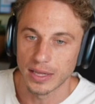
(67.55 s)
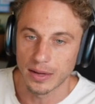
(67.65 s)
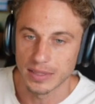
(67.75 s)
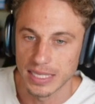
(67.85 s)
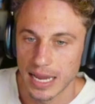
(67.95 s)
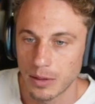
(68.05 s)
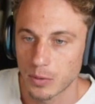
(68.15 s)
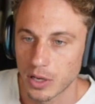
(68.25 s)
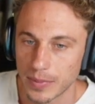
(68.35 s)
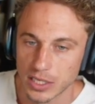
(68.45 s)
like I was saying,
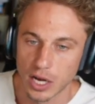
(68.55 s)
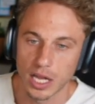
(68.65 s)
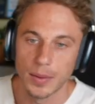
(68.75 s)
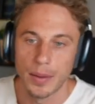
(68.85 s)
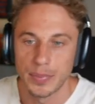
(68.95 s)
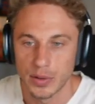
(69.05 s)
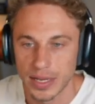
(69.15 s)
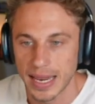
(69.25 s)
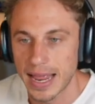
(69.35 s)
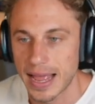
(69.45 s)
we're going to be talking about
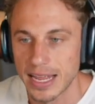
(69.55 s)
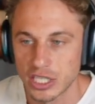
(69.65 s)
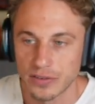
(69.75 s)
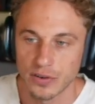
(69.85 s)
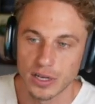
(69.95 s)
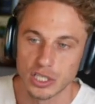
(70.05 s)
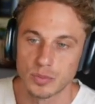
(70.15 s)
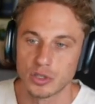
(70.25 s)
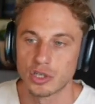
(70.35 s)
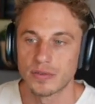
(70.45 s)
building AI agent for
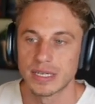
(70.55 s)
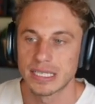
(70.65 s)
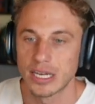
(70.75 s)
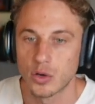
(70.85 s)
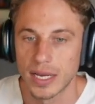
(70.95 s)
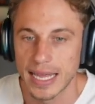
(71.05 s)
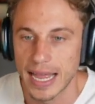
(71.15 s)
customer service and quick,